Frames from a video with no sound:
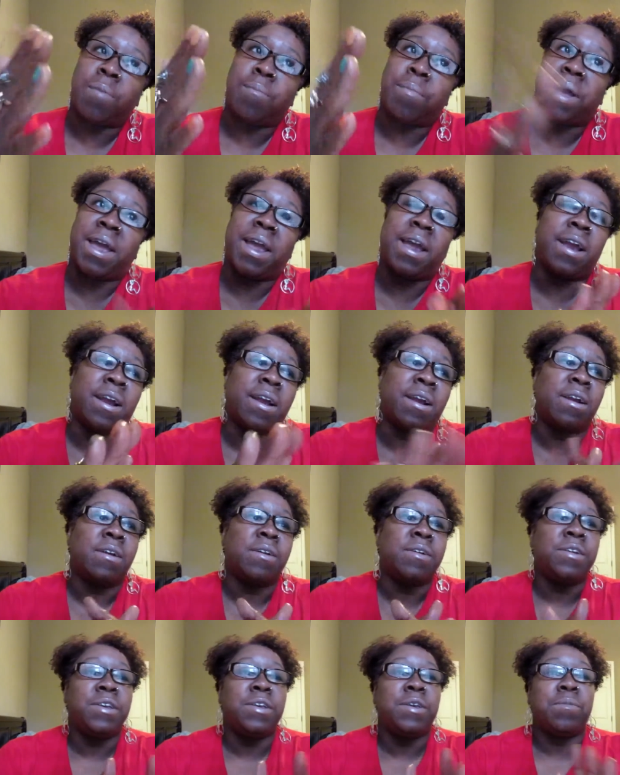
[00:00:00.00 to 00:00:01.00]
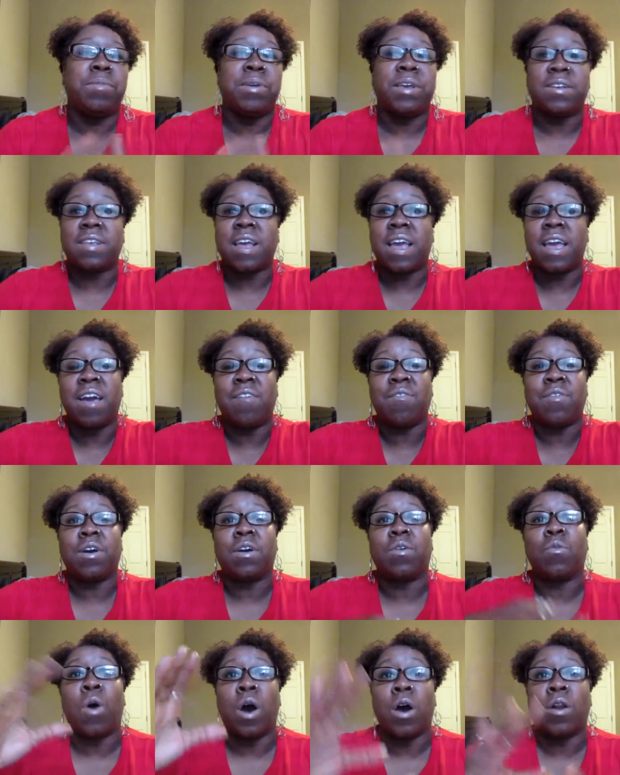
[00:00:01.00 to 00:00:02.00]
on my hair because I have
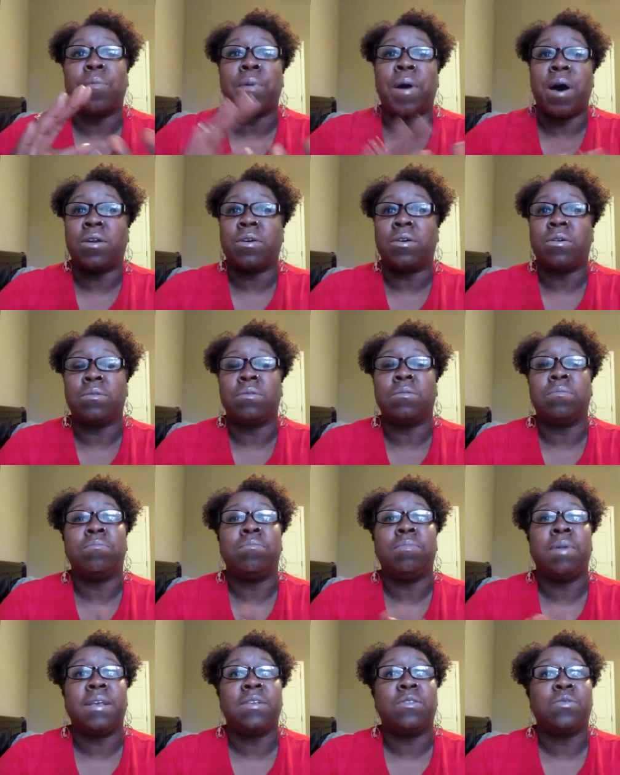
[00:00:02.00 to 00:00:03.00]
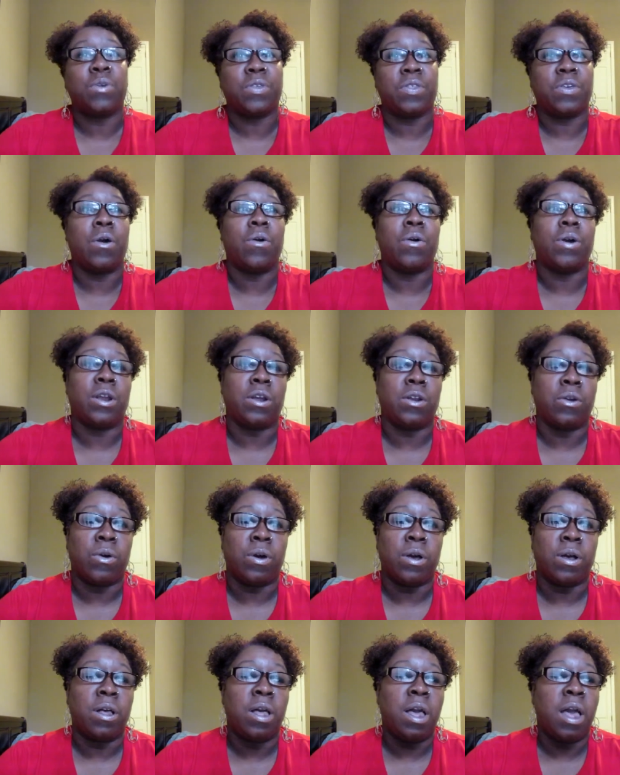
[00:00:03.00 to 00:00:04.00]
a water bottle mixed with coconut
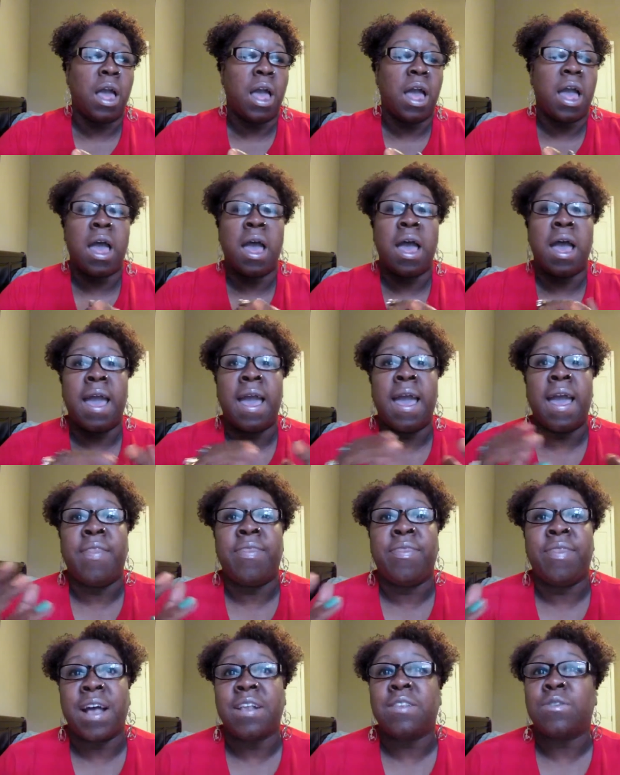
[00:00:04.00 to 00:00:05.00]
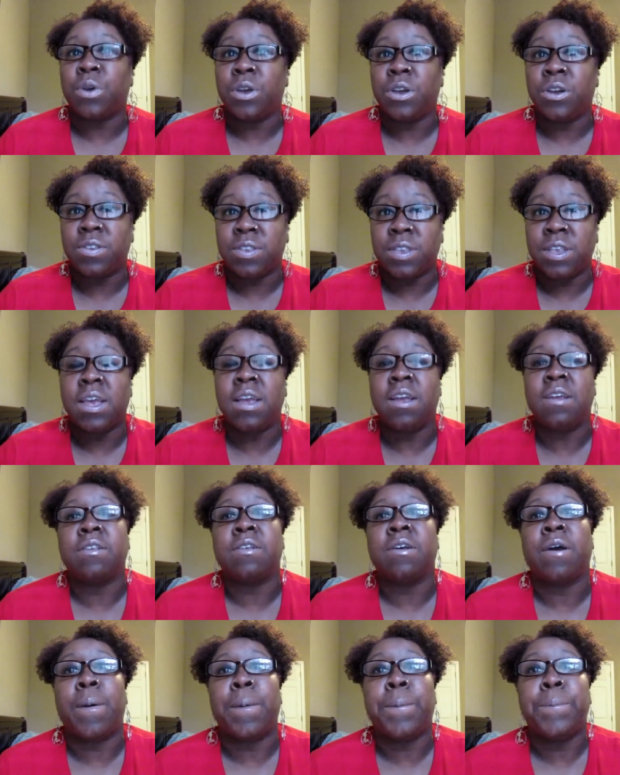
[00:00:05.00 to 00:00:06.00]
oil and that's what you're seeing.
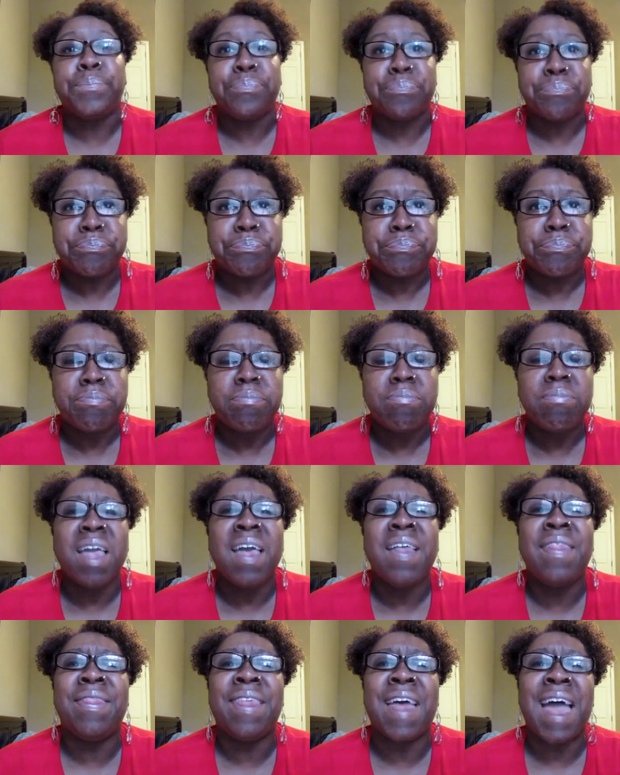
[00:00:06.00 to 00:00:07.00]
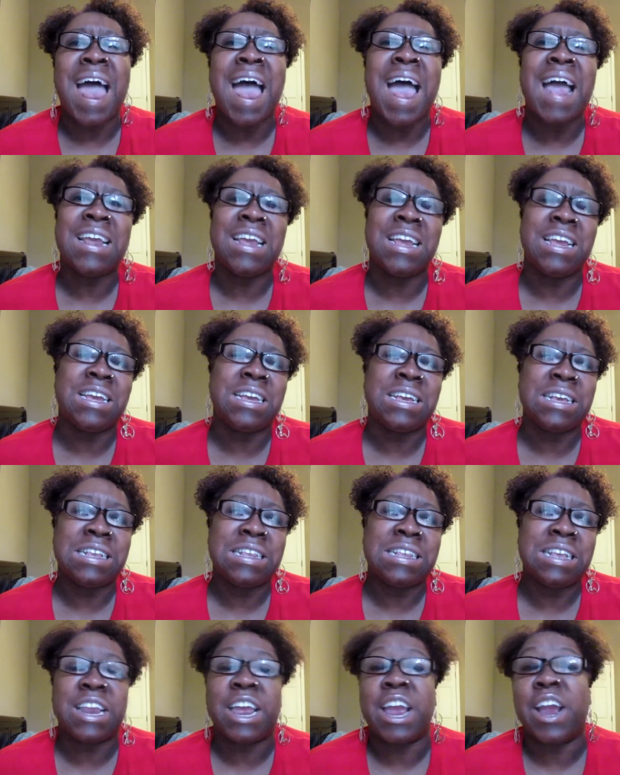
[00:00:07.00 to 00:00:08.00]
So that
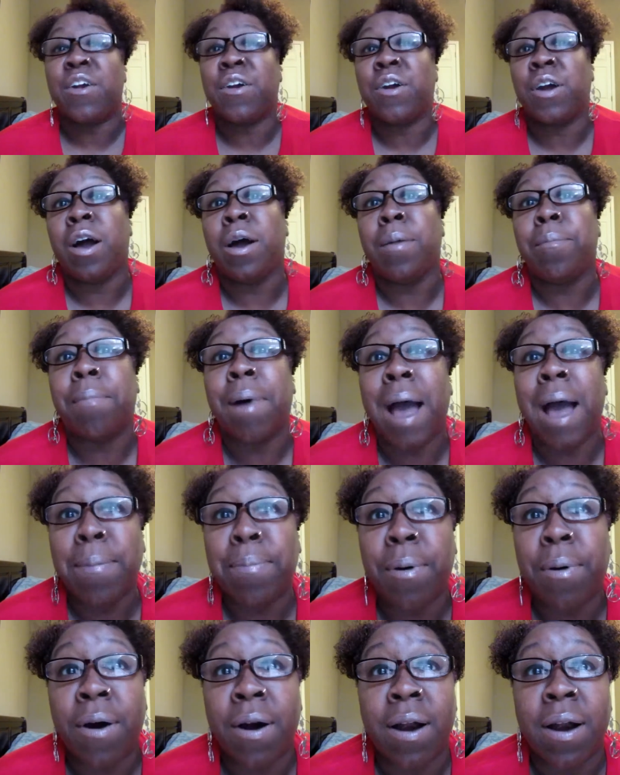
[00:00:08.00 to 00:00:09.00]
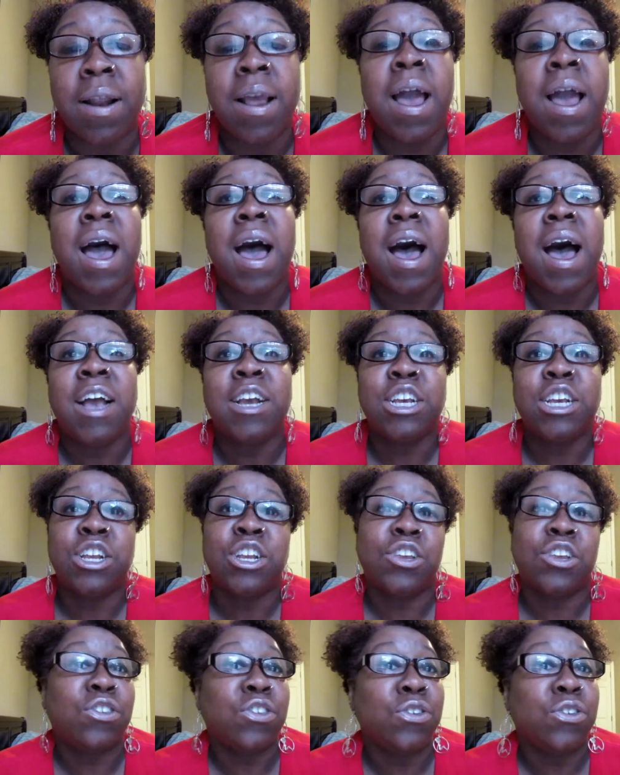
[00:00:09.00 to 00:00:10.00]
is an error on my part. I
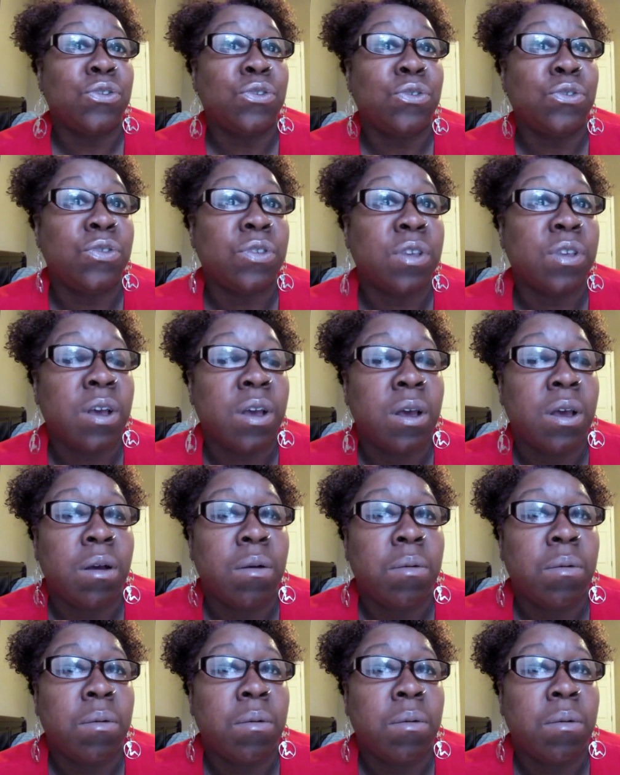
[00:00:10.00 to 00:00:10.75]
should just use